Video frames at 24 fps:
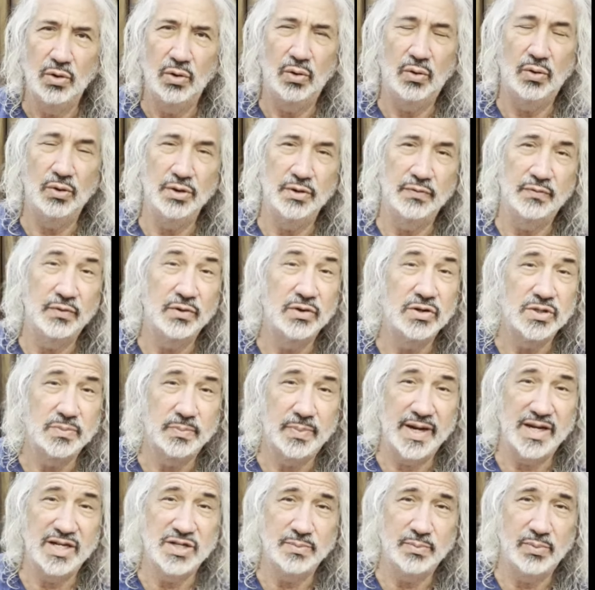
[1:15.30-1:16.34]
Or the first
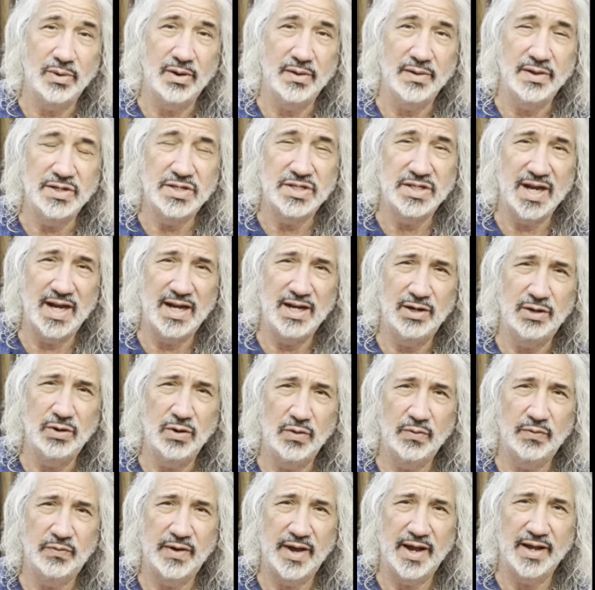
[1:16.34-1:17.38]
baseball that Sandy
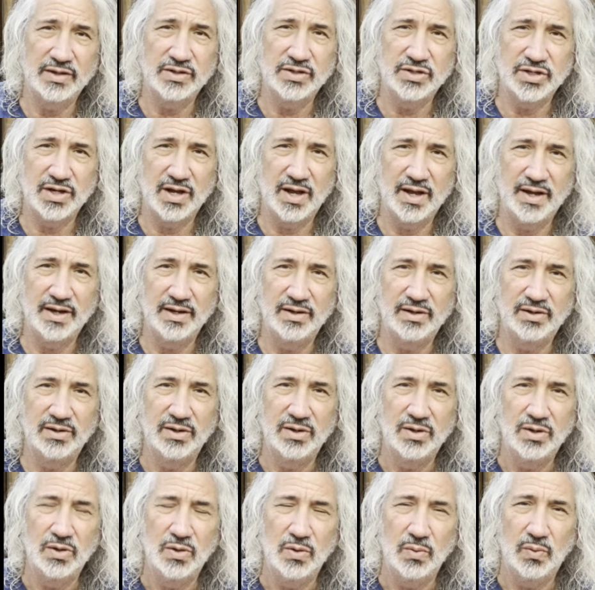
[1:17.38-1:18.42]
Koufax signed
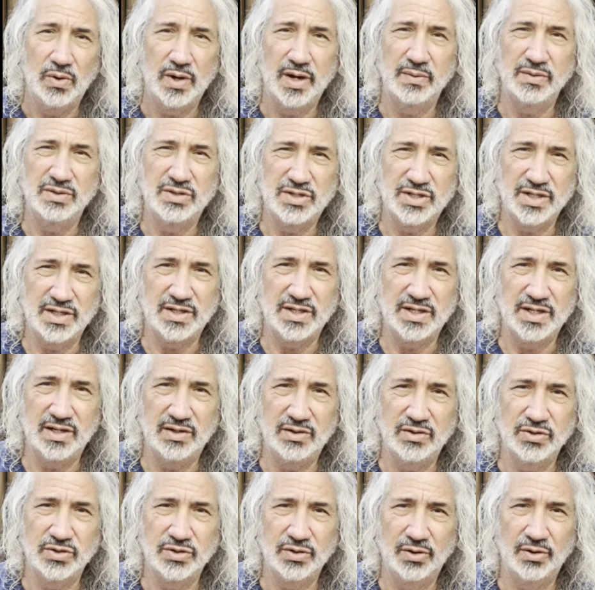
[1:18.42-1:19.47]
when I was 16
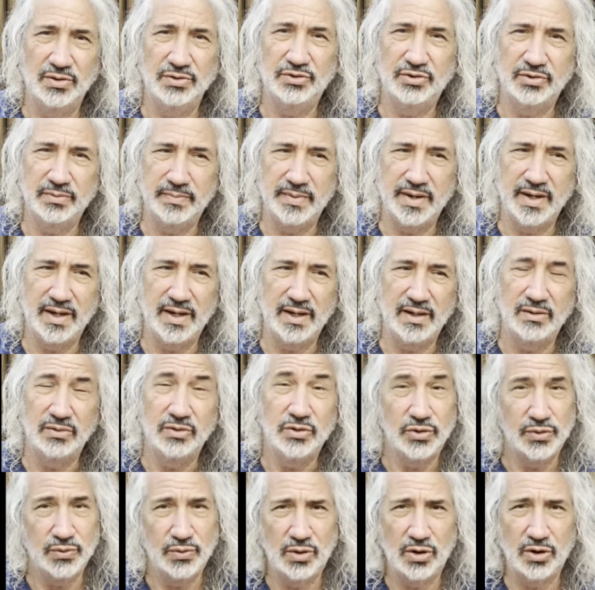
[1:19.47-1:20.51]
years old to me,
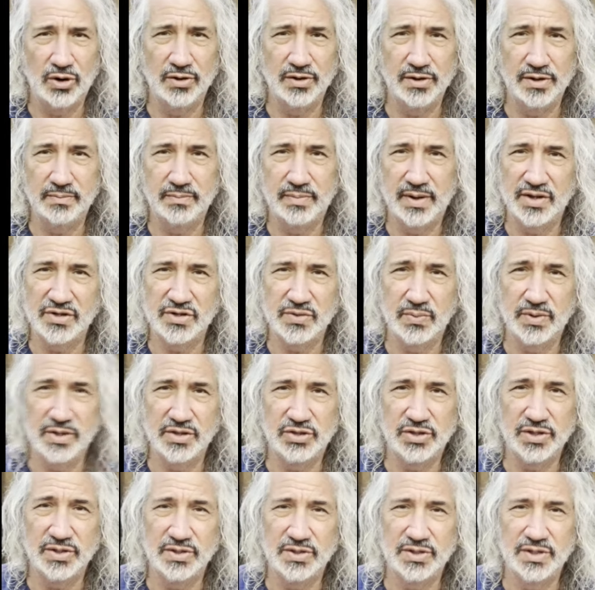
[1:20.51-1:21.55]
to Harlan, best
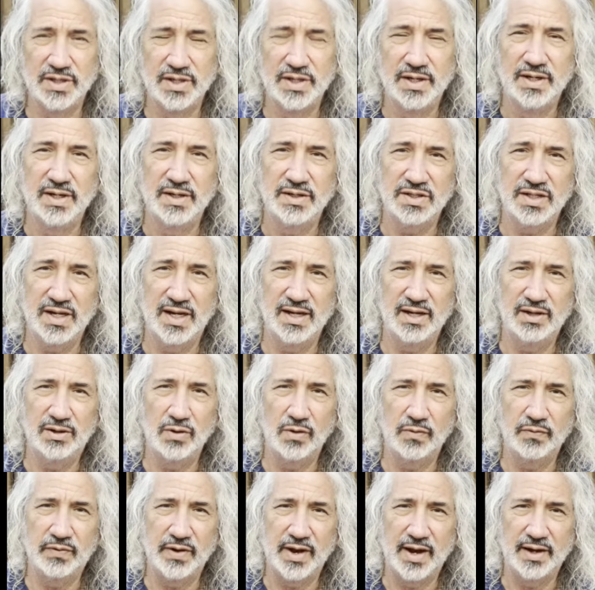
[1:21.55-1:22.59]
wishes, Sandy
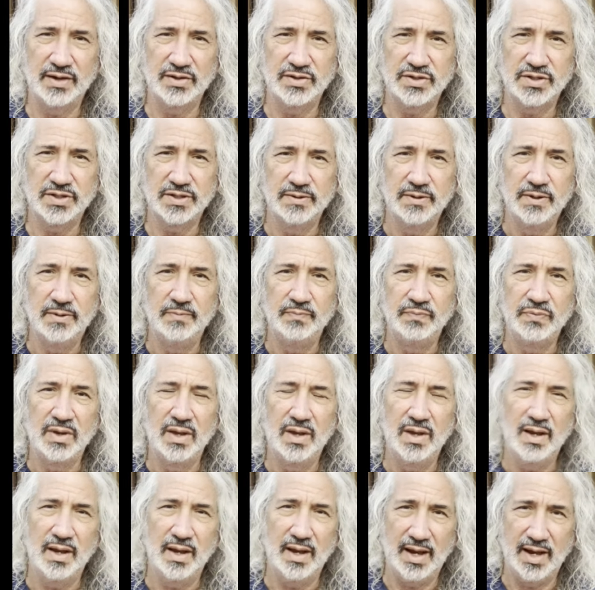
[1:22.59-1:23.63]
Koufax.
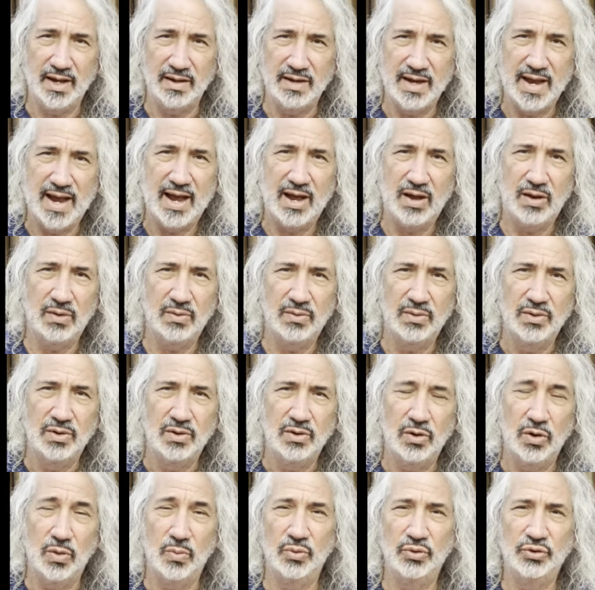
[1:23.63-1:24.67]
And now,
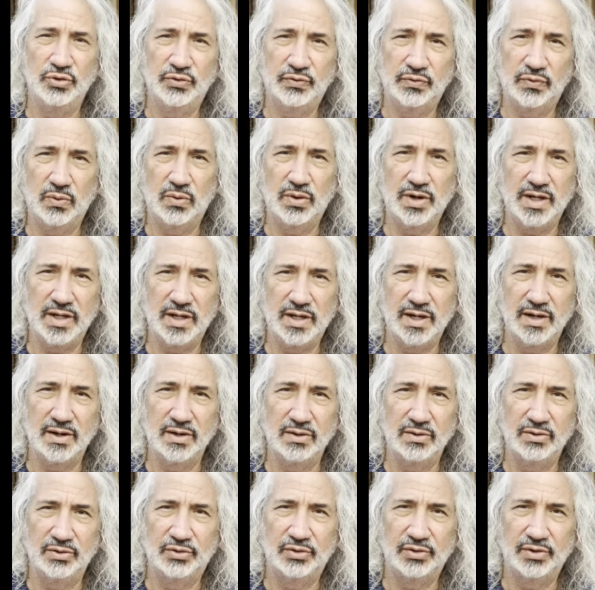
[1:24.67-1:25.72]
almost 40
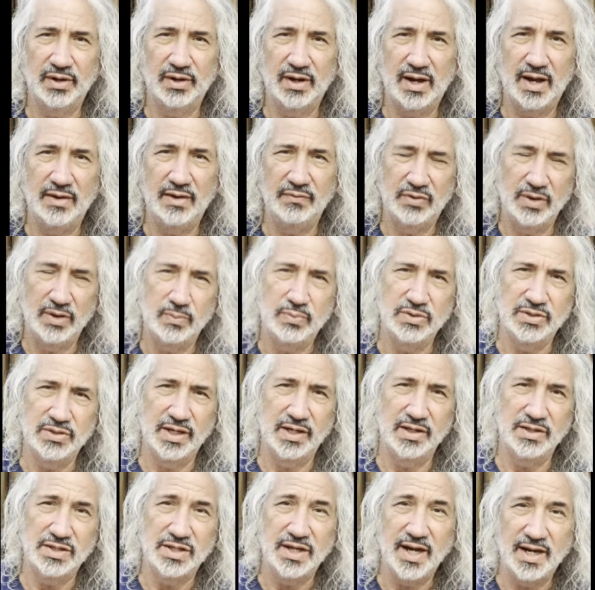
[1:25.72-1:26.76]
years, I've
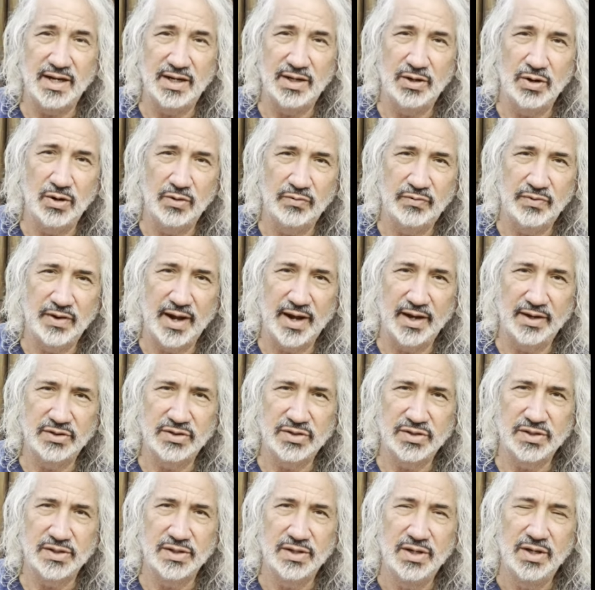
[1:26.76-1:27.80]
represented Sandy Koufax.